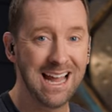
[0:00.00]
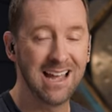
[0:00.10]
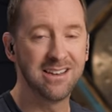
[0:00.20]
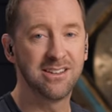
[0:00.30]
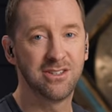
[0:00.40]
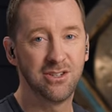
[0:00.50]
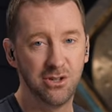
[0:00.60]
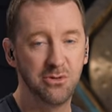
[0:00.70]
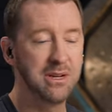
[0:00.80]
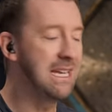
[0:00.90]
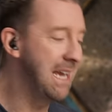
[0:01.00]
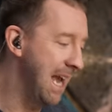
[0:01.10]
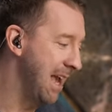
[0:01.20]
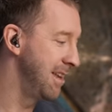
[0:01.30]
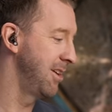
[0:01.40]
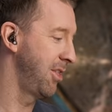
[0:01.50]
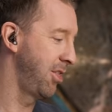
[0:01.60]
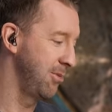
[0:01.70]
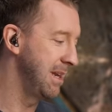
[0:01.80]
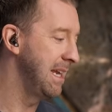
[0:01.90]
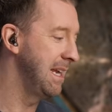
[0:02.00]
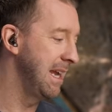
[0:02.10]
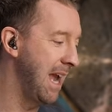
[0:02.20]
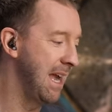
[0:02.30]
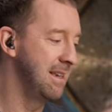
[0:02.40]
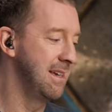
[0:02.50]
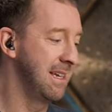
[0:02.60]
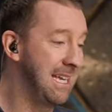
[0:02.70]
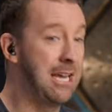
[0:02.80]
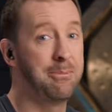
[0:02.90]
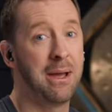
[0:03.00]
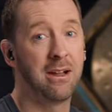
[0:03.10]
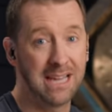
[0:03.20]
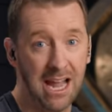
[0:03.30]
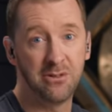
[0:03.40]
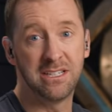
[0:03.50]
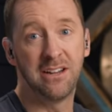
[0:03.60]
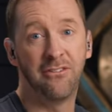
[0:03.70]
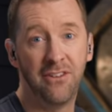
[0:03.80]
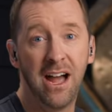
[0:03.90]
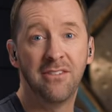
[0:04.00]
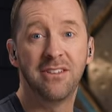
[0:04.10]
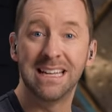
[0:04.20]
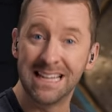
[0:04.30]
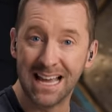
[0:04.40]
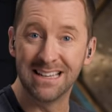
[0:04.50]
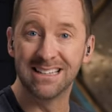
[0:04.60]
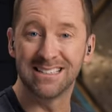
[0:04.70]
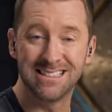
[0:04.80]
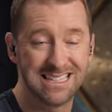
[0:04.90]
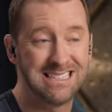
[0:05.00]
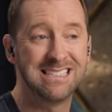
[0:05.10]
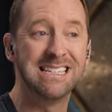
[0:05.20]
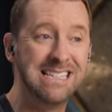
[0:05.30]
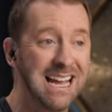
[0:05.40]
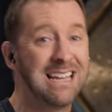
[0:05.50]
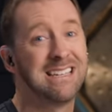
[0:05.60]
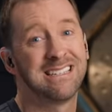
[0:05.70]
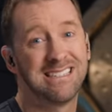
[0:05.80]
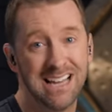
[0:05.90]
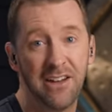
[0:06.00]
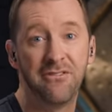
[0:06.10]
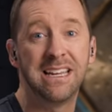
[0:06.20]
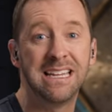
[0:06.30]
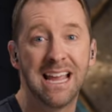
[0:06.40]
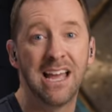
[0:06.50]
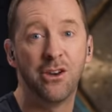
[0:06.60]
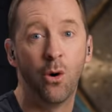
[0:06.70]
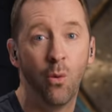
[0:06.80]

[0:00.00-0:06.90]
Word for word: and a, two E and a, three E and a, keep on counting, five E and a, six E and a, seven E and a,